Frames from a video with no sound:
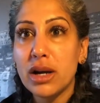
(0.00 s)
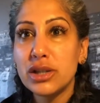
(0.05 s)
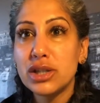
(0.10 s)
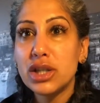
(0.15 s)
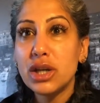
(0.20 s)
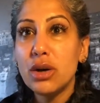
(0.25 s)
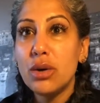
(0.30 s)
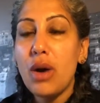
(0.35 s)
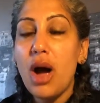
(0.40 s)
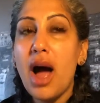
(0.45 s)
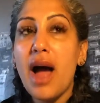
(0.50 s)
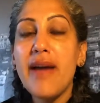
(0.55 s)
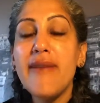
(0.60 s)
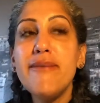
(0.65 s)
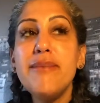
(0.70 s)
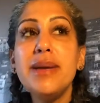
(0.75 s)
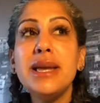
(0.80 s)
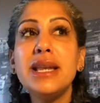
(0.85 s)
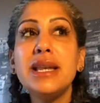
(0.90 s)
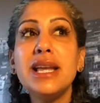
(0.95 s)
So
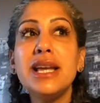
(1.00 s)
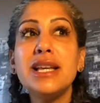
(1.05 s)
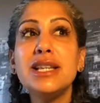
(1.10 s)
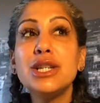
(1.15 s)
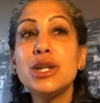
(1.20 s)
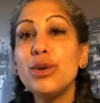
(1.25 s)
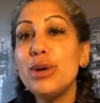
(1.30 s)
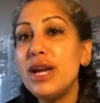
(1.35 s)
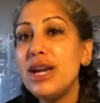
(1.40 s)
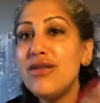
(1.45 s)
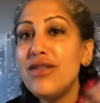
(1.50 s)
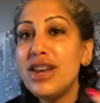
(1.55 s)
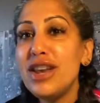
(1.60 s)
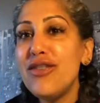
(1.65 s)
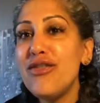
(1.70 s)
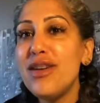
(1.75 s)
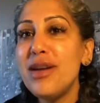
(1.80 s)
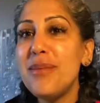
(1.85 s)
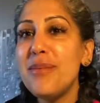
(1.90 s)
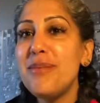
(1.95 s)
I've been into, even
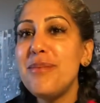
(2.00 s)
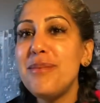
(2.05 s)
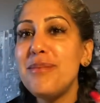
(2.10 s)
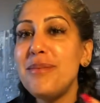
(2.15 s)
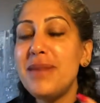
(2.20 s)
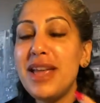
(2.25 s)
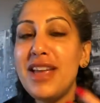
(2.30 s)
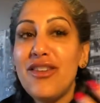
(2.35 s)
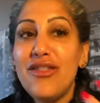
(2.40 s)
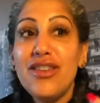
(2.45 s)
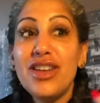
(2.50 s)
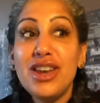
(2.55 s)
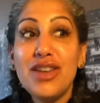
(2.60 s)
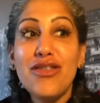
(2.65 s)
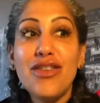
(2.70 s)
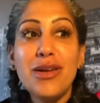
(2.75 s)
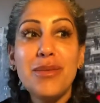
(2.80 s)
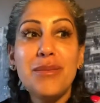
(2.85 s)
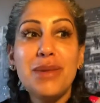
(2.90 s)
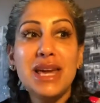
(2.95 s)

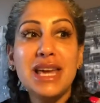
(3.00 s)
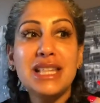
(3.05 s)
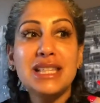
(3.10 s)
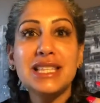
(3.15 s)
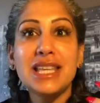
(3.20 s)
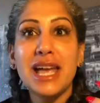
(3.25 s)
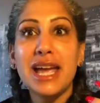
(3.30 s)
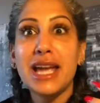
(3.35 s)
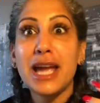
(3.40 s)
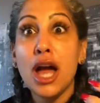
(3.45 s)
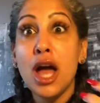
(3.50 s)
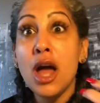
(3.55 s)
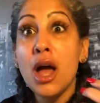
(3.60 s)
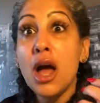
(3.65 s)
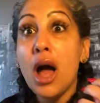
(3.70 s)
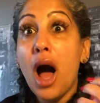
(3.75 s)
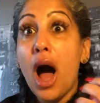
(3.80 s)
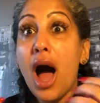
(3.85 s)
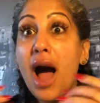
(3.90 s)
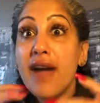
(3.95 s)
if it means like,
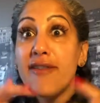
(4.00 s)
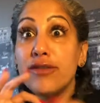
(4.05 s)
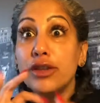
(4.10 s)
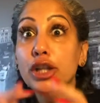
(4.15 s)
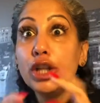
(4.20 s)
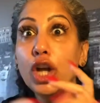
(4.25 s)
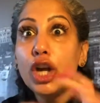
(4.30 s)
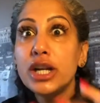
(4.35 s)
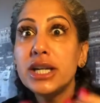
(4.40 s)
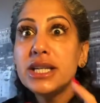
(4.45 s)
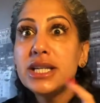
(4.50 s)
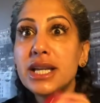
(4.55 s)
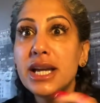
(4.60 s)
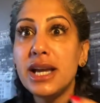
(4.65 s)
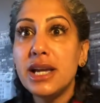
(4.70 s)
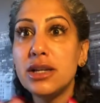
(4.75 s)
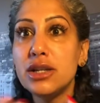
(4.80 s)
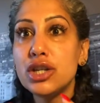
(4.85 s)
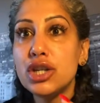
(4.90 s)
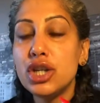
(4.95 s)
I've looked
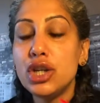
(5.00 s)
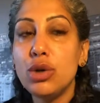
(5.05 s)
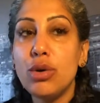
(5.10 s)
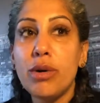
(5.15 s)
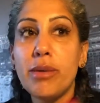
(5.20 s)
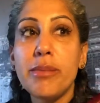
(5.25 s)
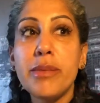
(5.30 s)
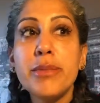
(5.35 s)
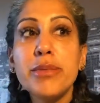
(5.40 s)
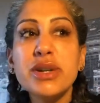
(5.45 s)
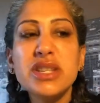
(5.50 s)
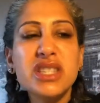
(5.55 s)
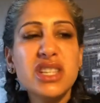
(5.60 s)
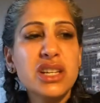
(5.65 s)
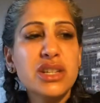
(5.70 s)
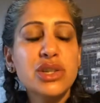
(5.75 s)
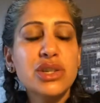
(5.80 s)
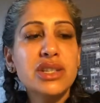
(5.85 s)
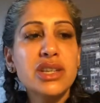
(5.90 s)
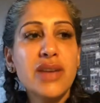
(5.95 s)
into, I remember
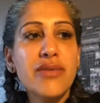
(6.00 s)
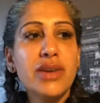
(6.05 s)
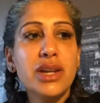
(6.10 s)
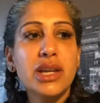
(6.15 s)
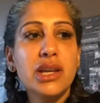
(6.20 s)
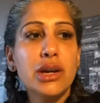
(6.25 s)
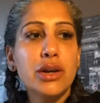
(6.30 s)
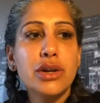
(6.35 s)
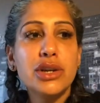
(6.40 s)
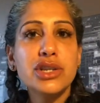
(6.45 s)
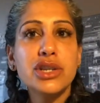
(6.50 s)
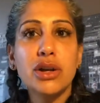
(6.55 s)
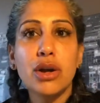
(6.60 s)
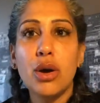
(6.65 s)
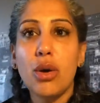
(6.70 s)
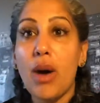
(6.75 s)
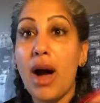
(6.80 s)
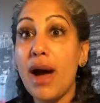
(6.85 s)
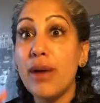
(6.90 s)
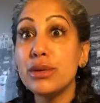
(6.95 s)
6 or 7 years
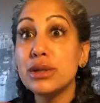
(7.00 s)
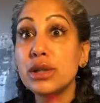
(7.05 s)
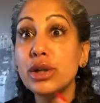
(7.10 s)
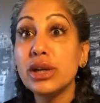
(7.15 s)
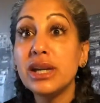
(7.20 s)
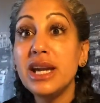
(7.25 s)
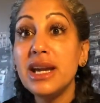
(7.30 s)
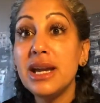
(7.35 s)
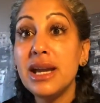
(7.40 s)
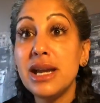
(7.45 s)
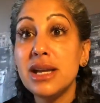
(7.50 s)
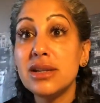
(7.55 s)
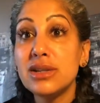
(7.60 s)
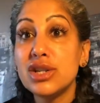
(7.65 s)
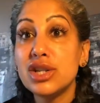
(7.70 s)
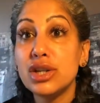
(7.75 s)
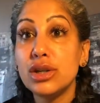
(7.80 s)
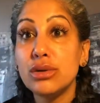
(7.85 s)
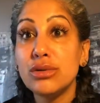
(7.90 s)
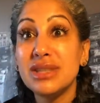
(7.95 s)
ago, I was looking
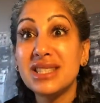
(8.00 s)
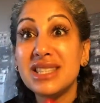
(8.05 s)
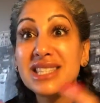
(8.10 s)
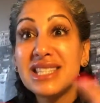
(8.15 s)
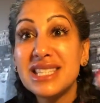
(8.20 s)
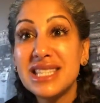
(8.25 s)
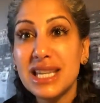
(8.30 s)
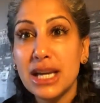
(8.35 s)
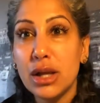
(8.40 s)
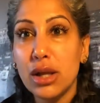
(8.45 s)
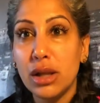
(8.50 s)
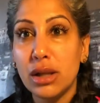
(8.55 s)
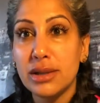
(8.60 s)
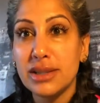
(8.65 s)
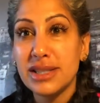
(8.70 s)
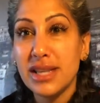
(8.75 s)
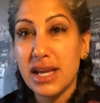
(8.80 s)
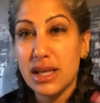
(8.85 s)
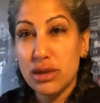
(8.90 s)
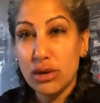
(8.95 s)
into
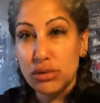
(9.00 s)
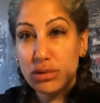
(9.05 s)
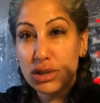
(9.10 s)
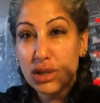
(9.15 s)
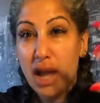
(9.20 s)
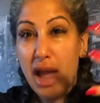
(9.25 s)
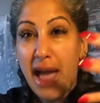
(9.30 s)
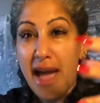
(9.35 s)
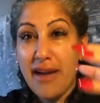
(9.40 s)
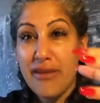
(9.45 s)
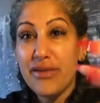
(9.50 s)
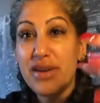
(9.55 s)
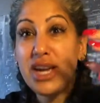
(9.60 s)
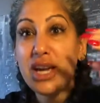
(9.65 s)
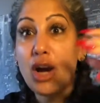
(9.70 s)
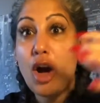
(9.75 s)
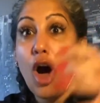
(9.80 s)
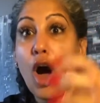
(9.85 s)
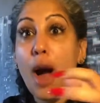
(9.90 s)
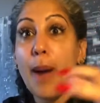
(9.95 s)
stills, like those heavy
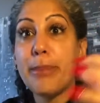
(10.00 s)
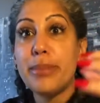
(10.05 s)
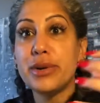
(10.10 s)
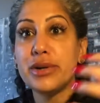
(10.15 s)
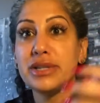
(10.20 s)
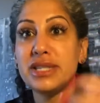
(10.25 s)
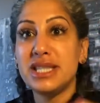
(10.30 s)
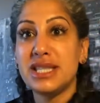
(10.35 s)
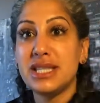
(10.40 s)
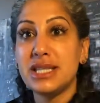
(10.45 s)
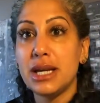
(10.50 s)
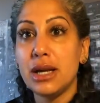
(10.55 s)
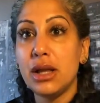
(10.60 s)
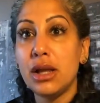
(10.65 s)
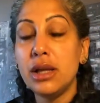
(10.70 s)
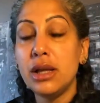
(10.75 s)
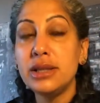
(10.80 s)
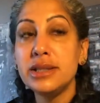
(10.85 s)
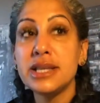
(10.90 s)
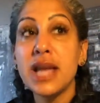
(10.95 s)
copper
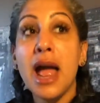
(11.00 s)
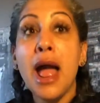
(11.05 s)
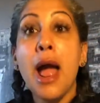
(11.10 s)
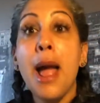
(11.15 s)
stills.